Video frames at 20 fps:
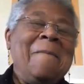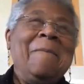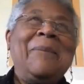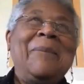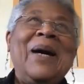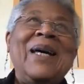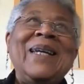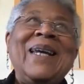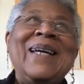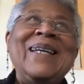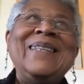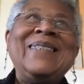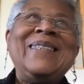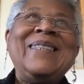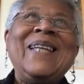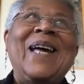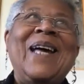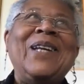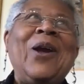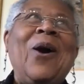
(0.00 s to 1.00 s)
but I
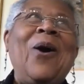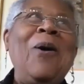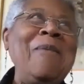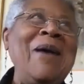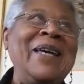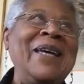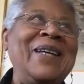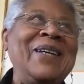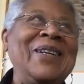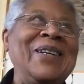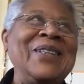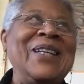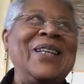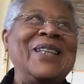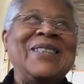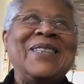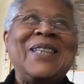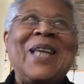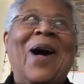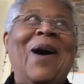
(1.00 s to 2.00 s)
said, Oh my goodness,